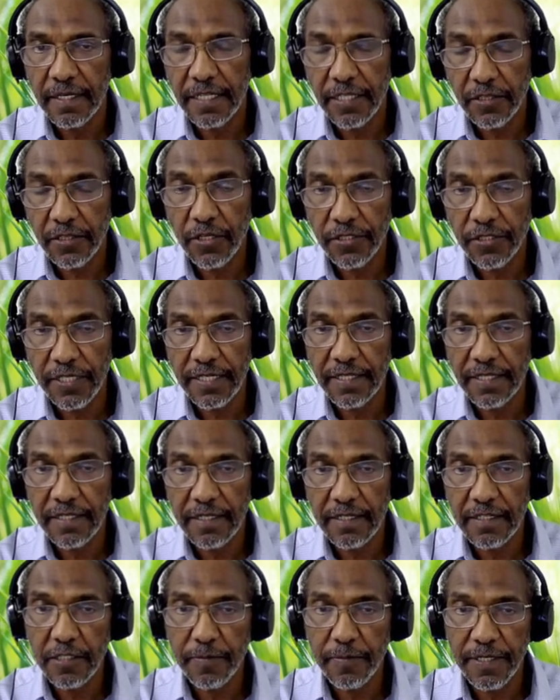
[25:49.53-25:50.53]
did not rate
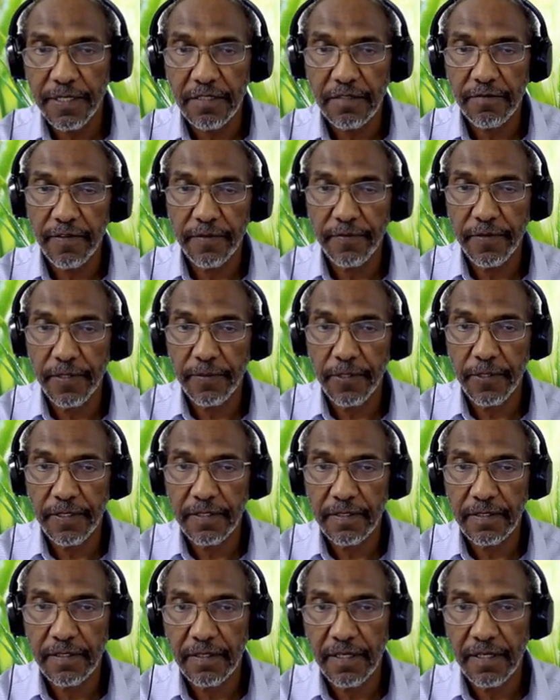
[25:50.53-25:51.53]
their experience
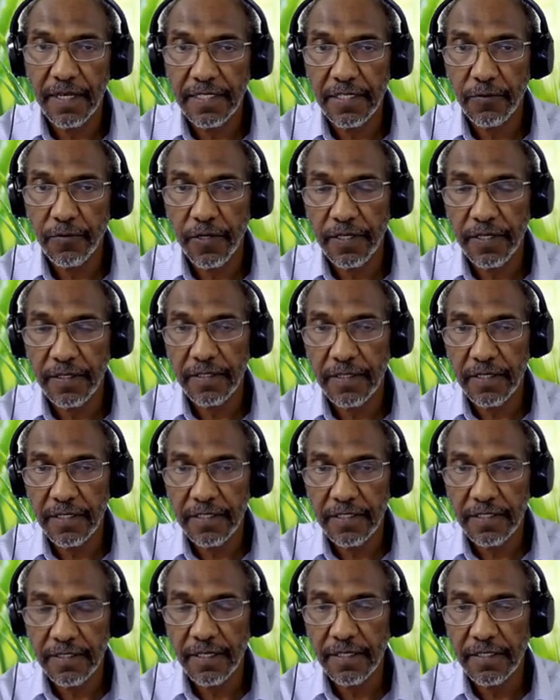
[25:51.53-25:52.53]
favorably. In other words, the
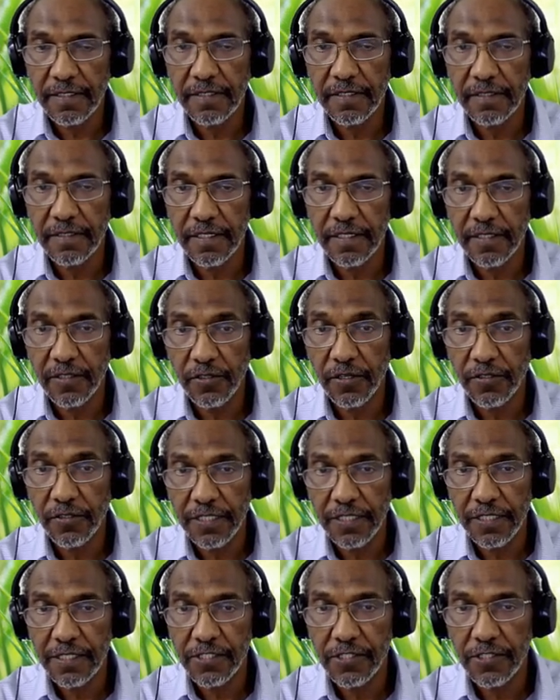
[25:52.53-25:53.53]
instructor did
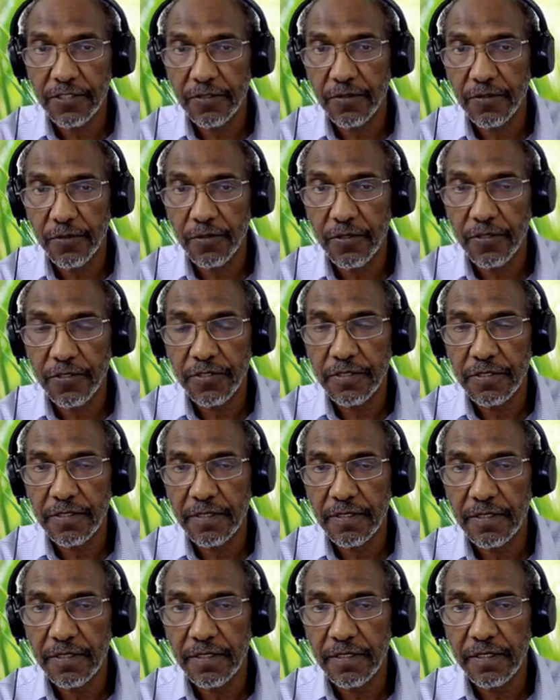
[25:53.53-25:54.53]
not reach to those
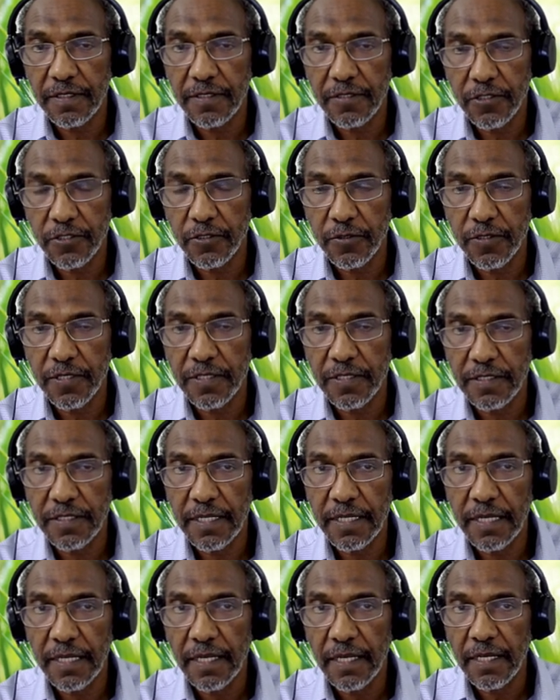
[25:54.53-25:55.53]
uh,
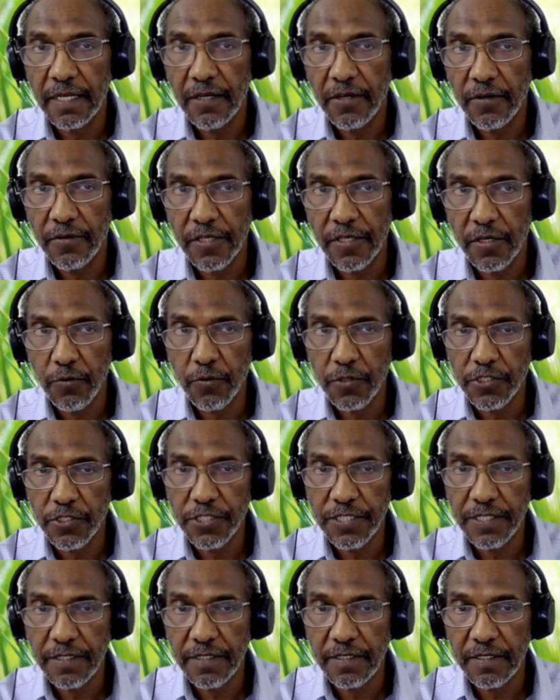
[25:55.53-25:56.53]
students. On the
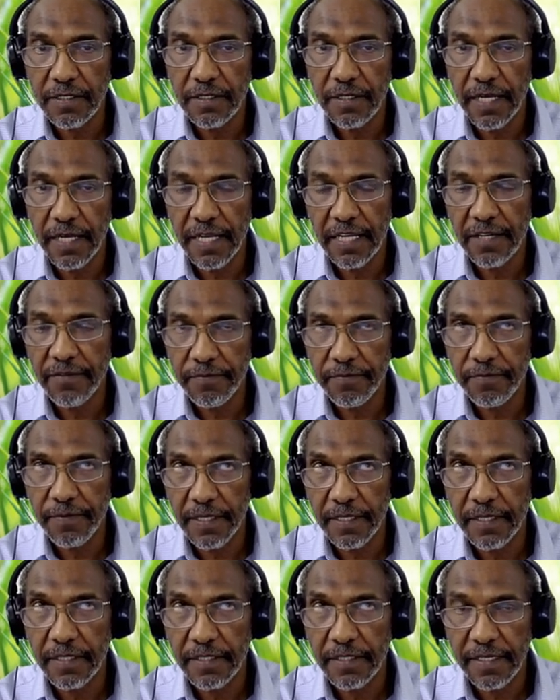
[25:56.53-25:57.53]
question, I have
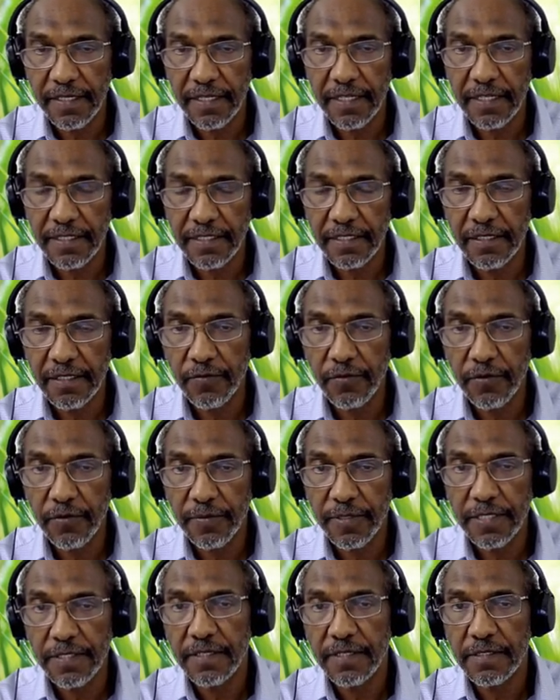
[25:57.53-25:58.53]
learned a great deal
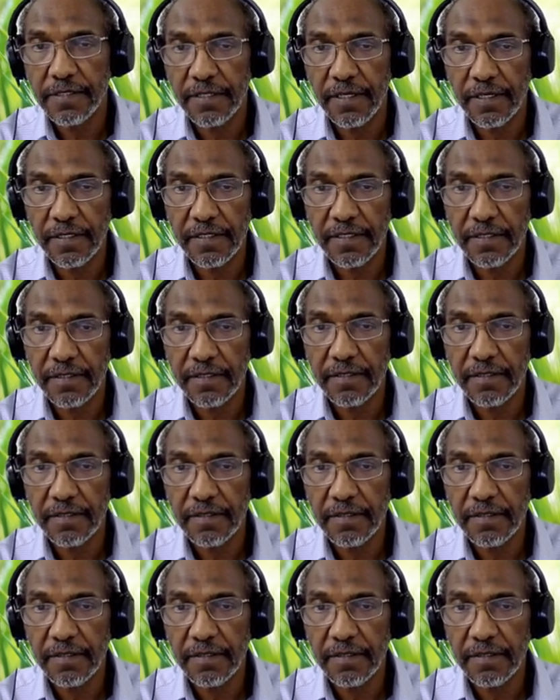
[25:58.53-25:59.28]
from this instructor.